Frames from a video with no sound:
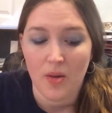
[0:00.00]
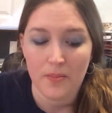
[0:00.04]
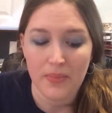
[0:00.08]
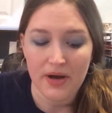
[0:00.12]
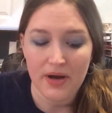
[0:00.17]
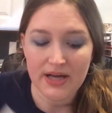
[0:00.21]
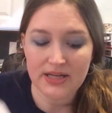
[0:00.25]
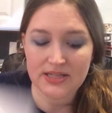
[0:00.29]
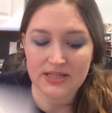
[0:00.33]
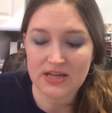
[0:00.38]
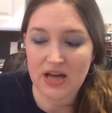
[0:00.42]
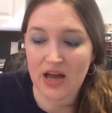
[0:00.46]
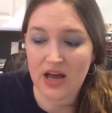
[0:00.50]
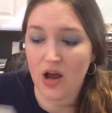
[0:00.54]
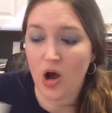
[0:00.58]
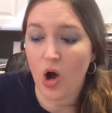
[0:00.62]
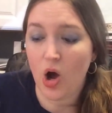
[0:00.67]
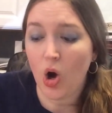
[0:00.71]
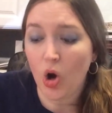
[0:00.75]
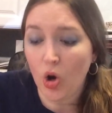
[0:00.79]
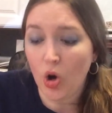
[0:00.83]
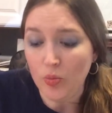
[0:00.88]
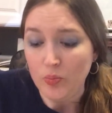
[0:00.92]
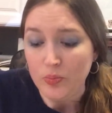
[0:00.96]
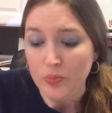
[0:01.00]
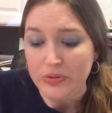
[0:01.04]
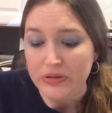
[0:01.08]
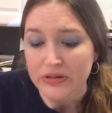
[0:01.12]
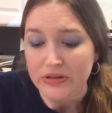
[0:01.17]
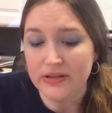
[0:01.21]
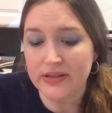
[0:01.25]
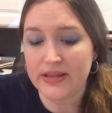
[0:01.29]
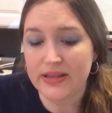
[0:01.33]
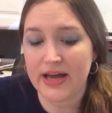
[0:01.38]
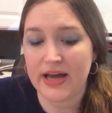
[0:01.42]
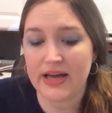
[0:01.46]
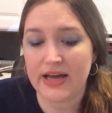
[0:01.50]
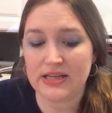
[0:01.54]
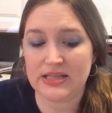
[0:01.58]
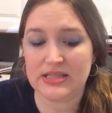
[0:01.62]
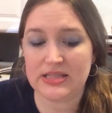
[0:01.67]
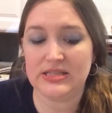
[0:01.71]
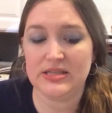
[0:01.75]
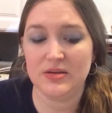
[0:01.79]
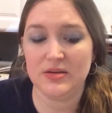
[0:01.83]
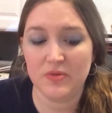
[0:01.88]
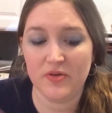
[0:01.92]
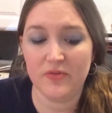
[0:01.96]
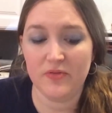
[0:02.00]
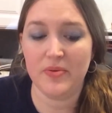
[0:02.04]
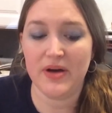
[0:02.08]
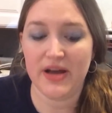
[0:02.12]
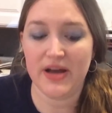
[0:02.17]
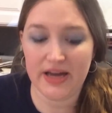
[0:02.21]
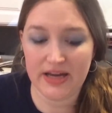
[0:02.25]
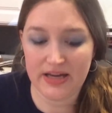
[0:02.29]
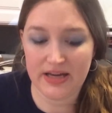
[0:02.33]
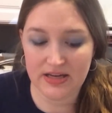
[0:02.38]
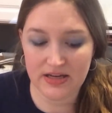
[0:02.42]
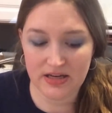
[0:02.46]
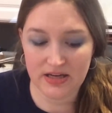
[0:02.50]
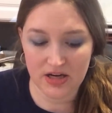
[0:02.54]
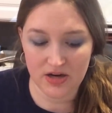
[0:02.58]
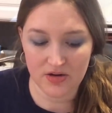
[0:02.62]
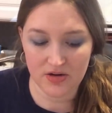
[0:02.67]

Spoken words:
But I hope that some of my,